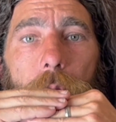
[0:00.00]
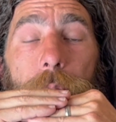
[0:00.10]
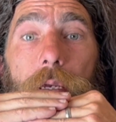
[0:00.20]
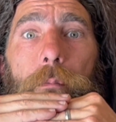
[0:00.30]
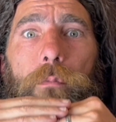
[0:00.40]

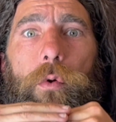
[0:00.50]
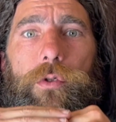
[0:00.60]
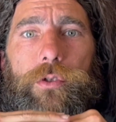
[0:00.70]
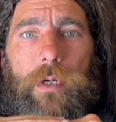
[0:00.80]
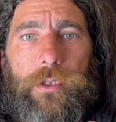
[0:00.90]
become more
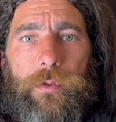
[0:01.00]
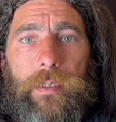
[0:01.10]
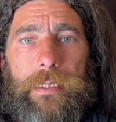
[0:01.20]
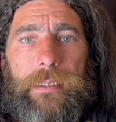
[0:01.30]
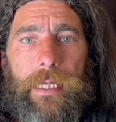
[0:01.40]

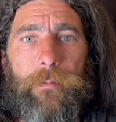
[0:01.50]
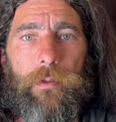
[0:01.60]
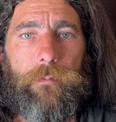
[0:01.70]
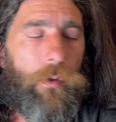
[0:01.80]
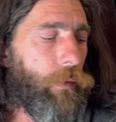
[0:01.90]
structurally
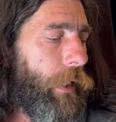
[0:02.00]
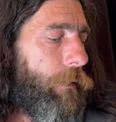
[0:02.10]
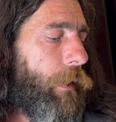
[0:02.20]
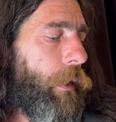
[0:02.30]
stable, okay?